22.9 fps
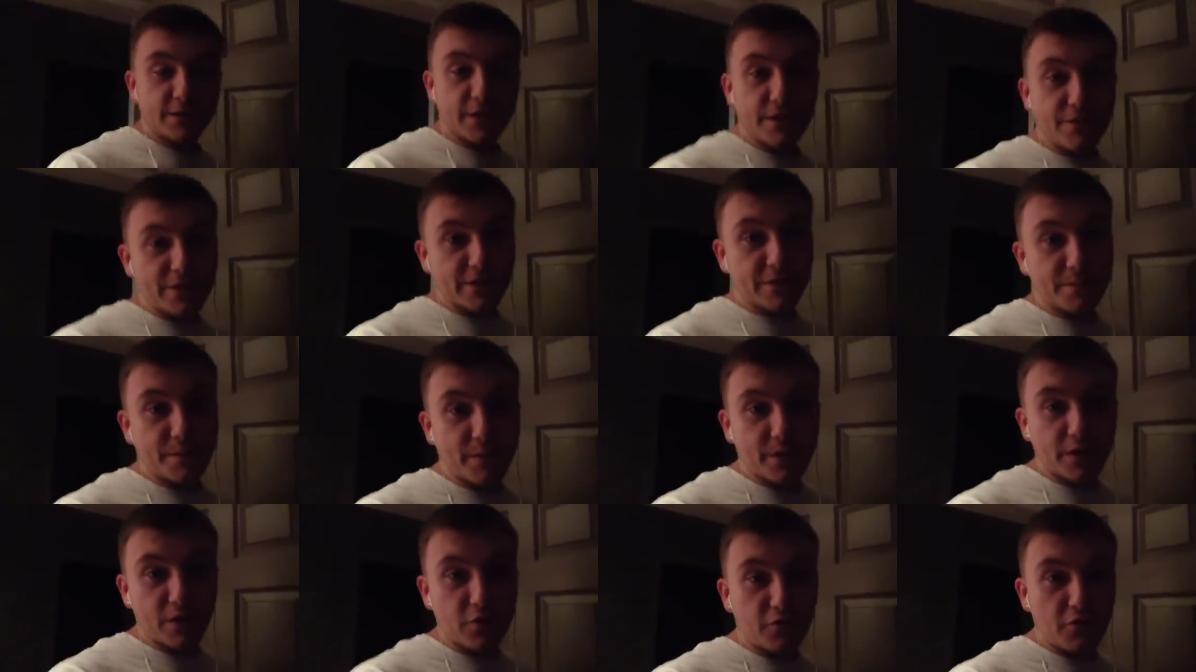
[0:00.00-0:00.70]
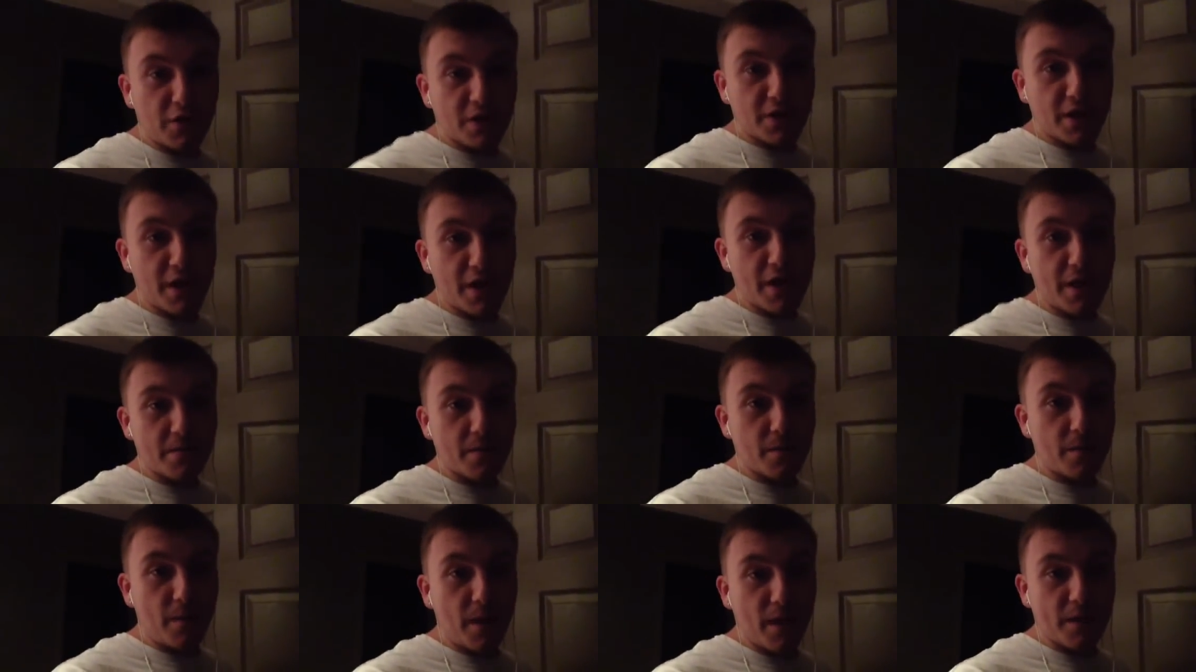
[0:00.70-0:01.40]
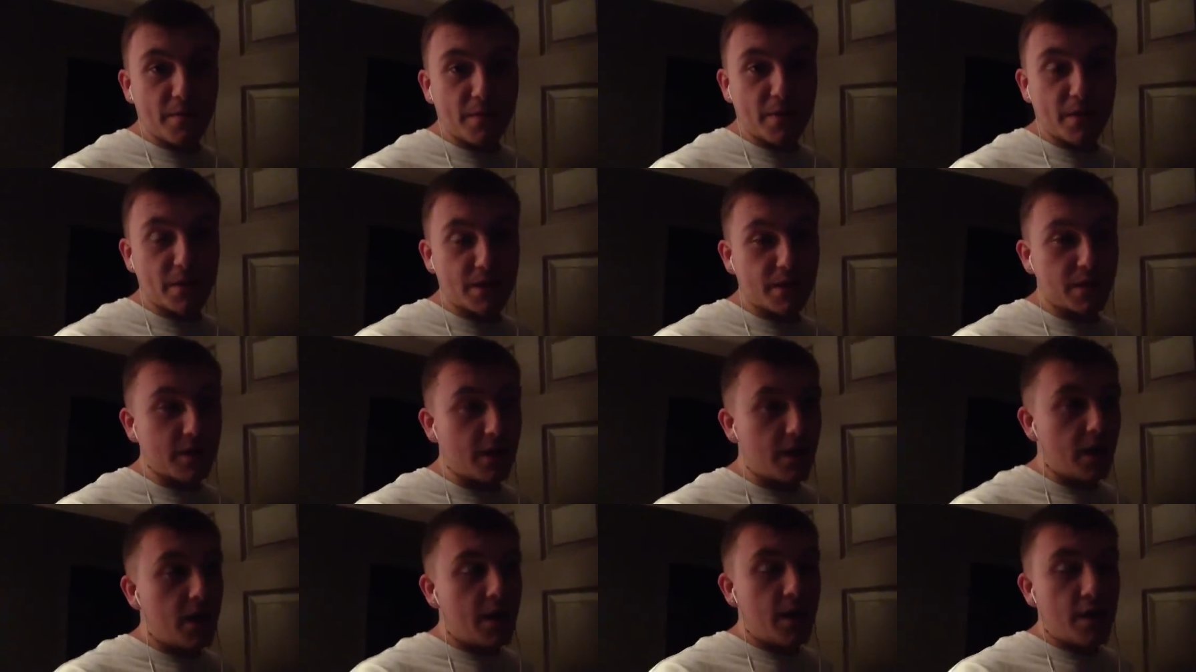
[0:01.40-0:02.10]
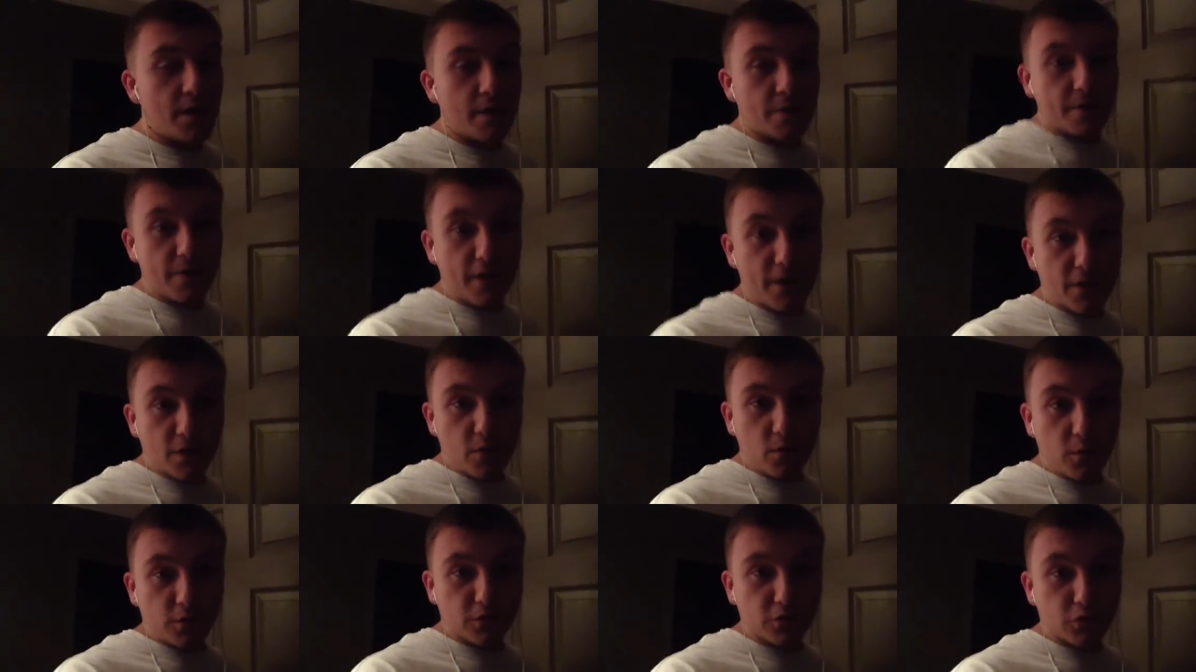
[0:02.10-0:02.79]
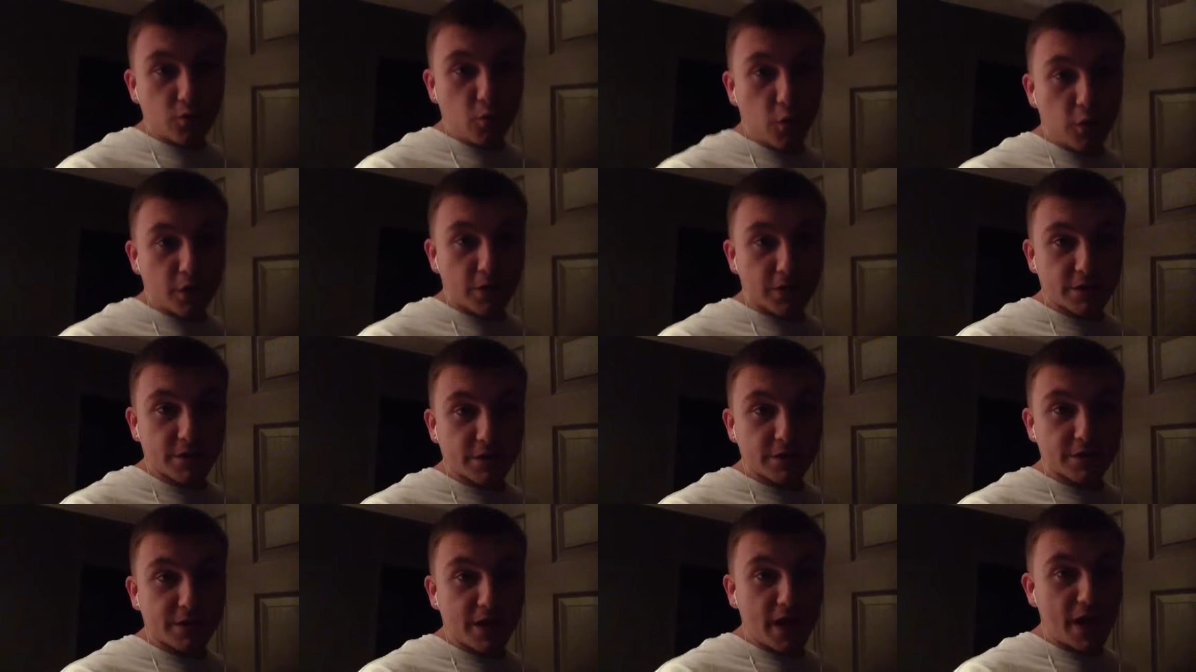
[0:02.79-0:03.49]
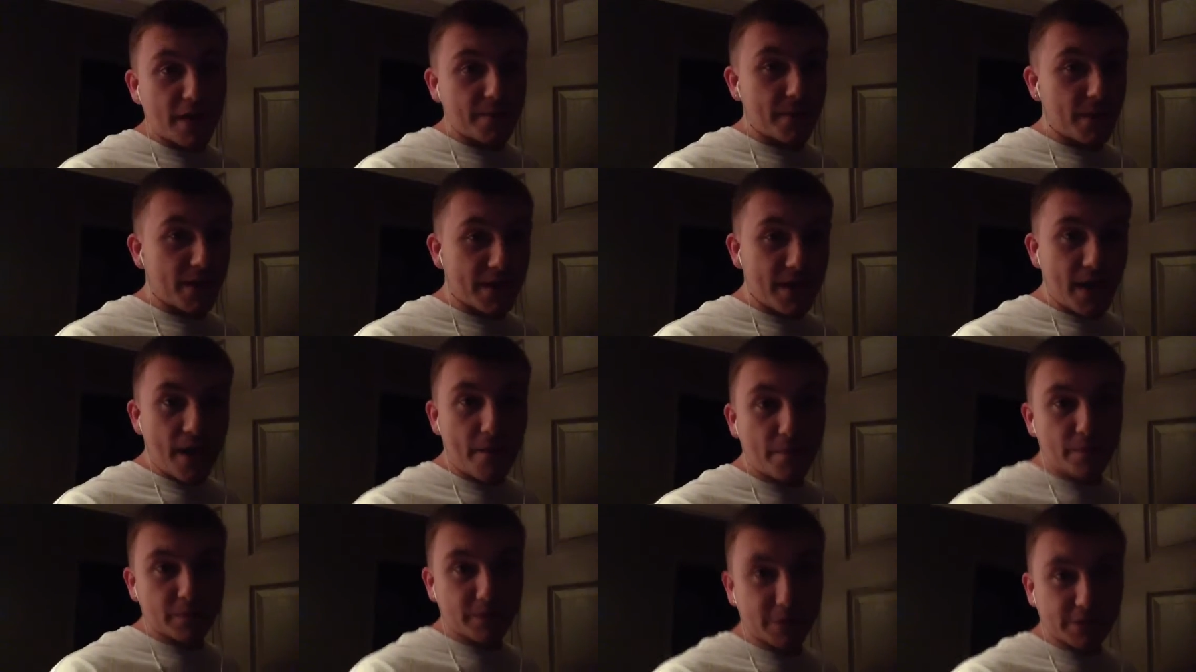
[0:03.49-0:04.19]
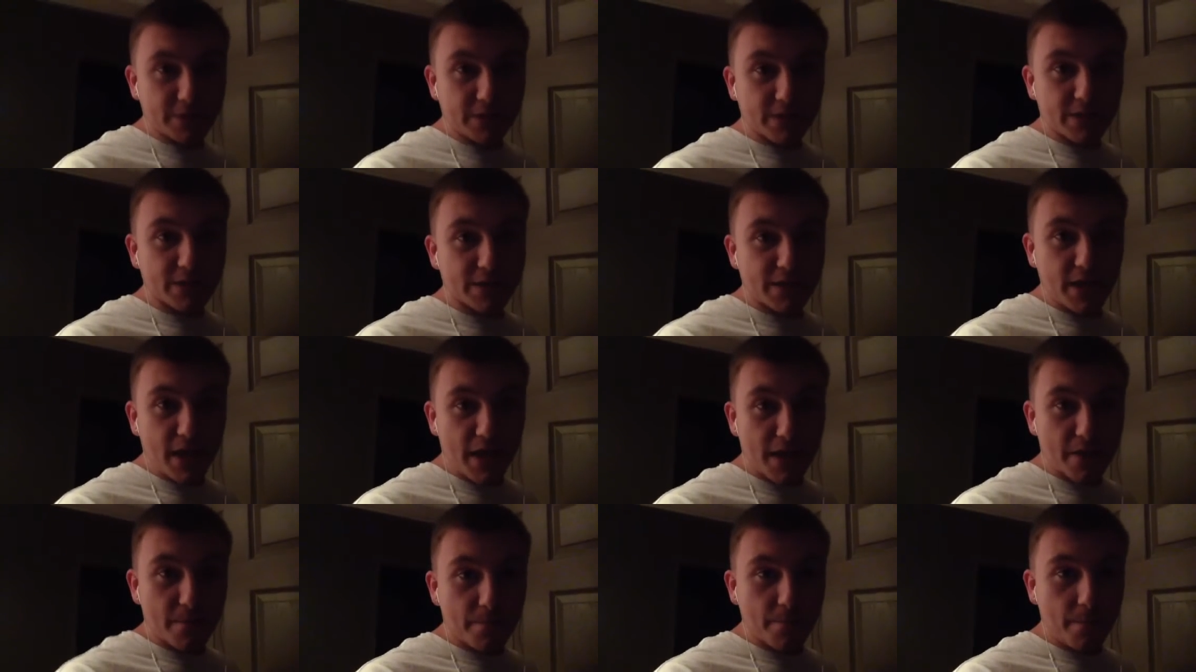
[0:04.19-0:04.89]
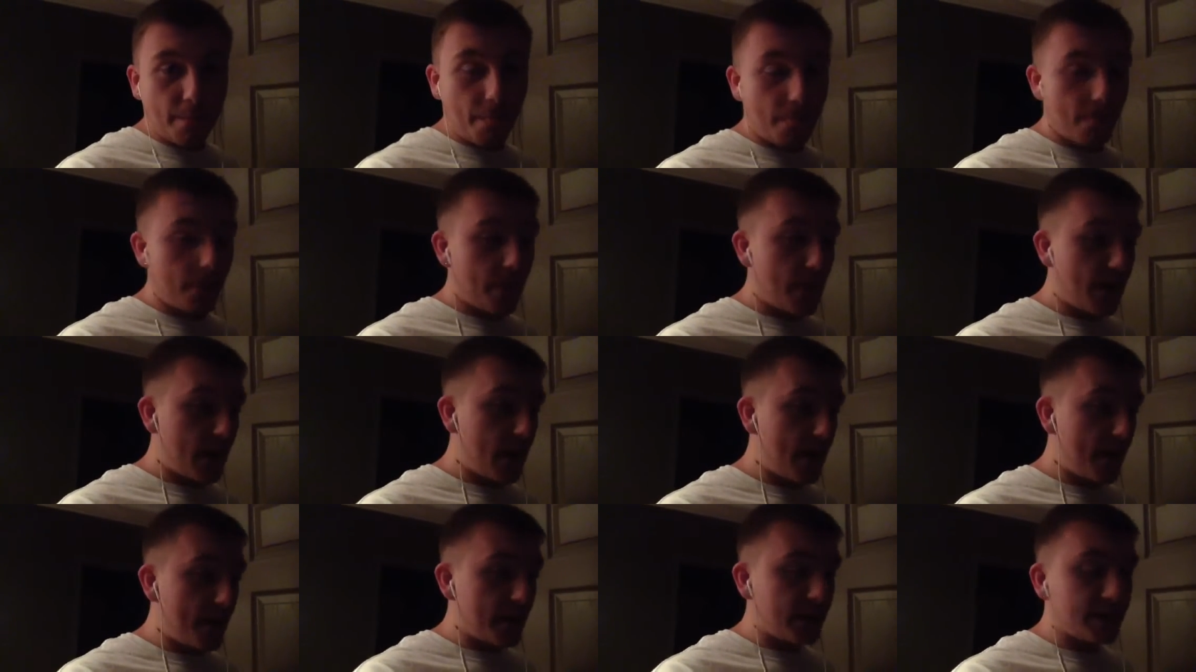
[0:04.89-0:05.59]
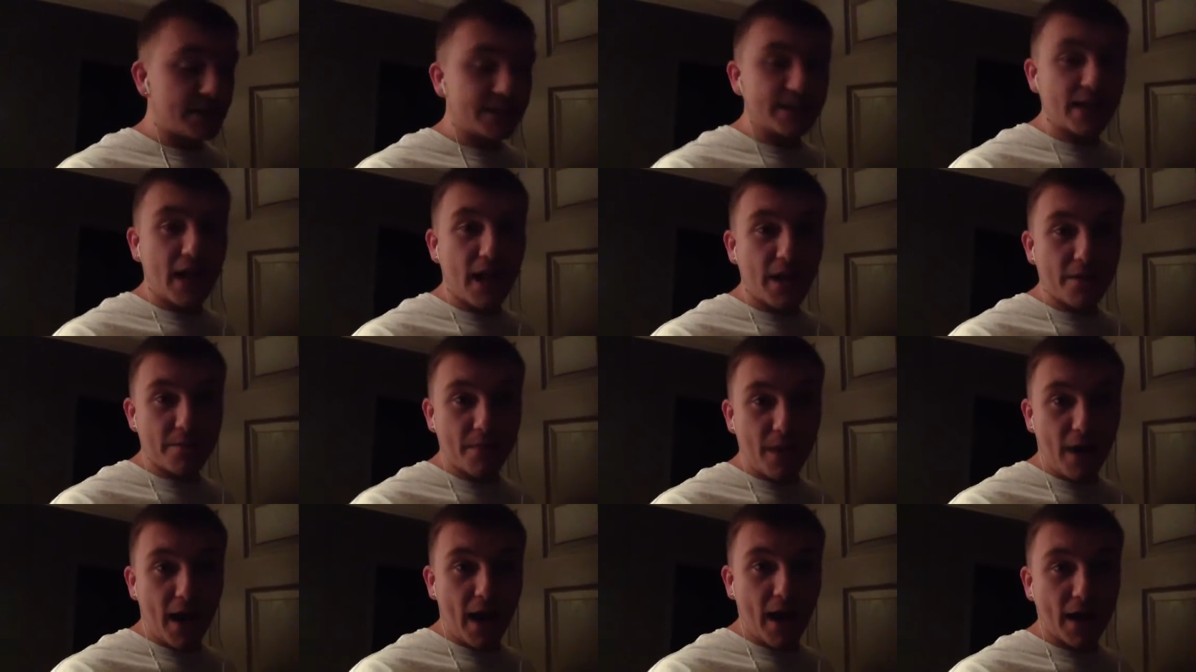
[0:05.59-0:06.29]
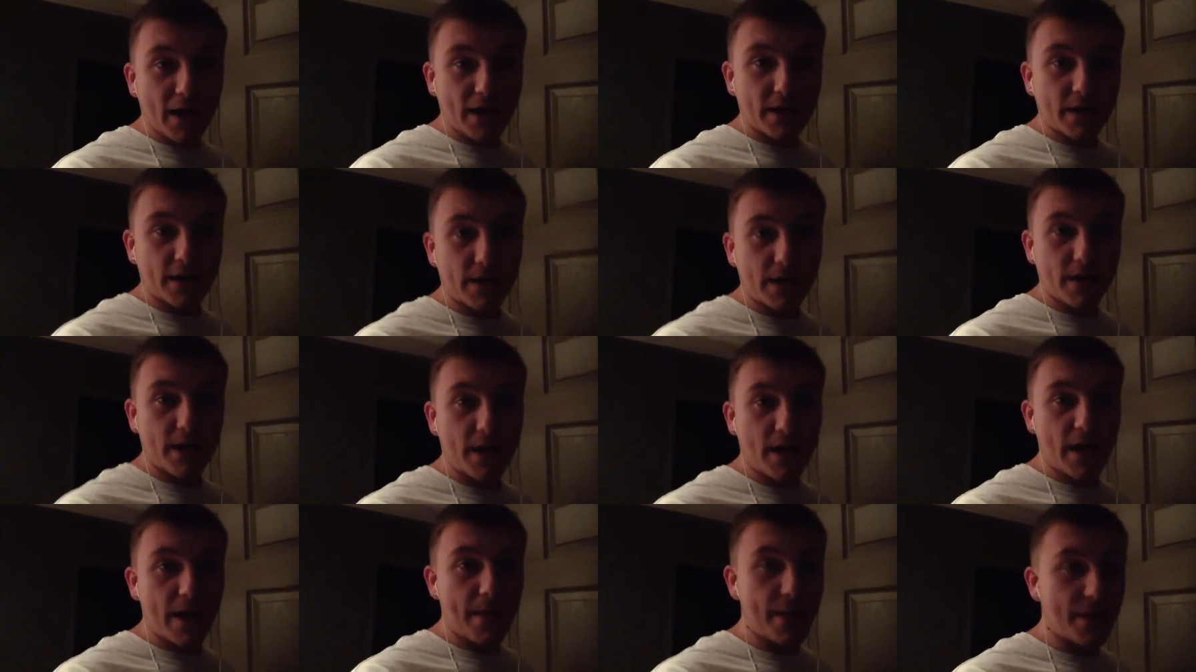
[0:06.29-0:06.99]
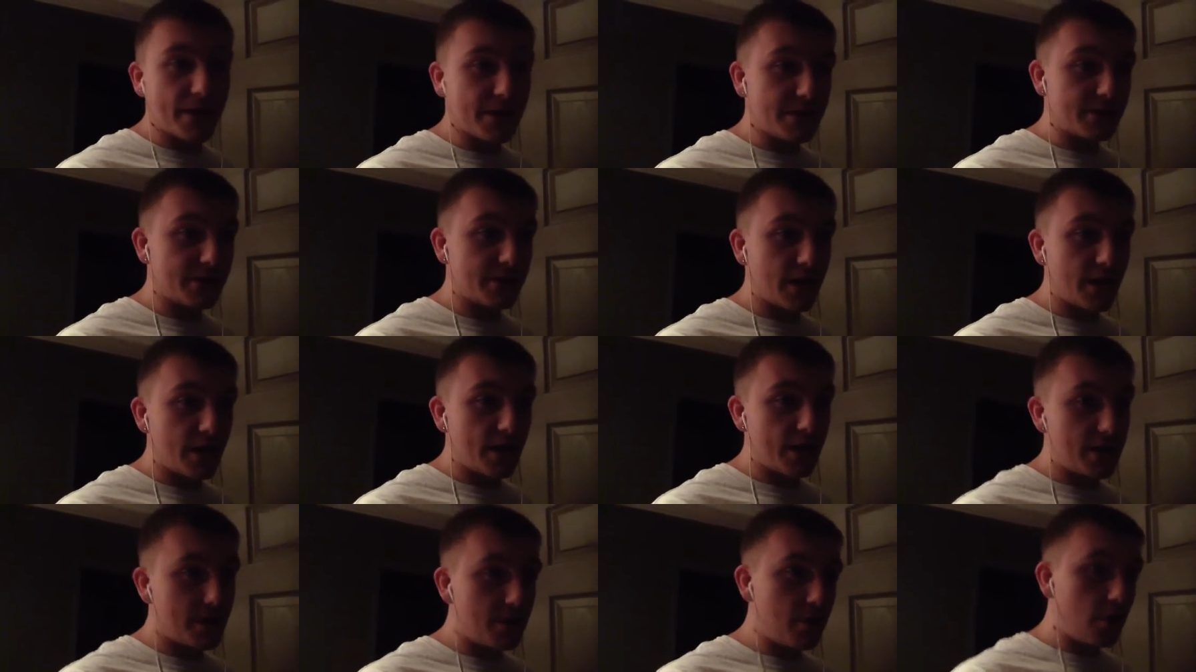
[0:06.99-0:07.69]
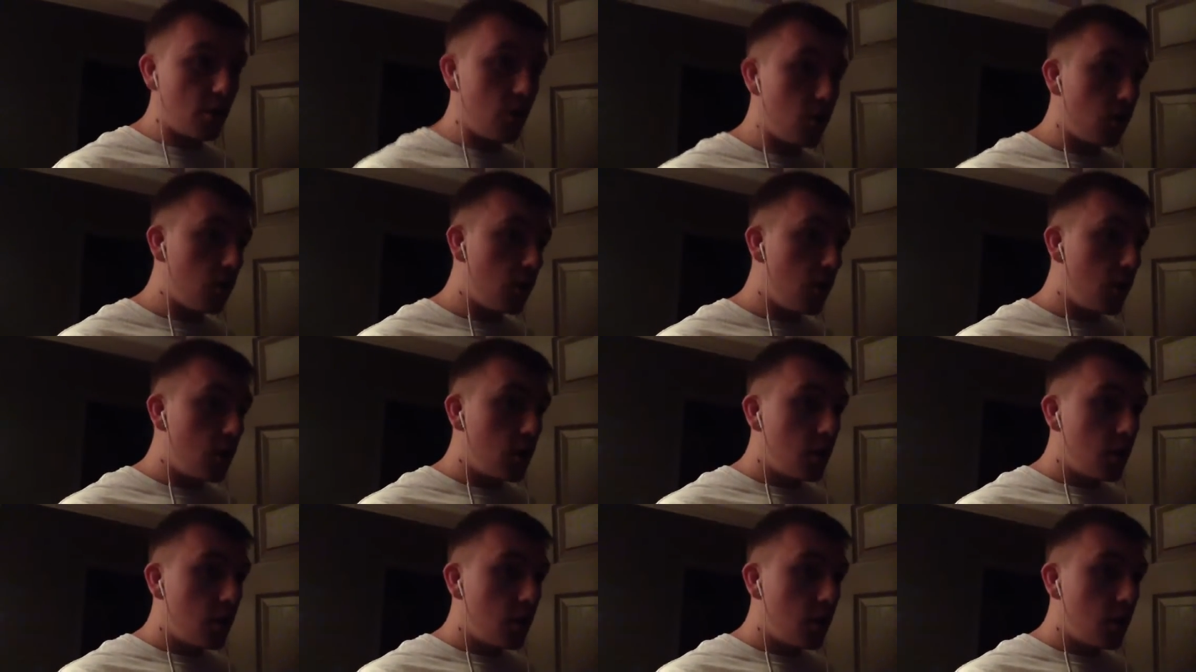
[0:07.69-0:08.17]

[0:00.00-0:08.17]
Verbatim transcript: defense played a great game in my opinion. They're the ones who won us this game. They kept us in this game, and they sat back and they said, you know.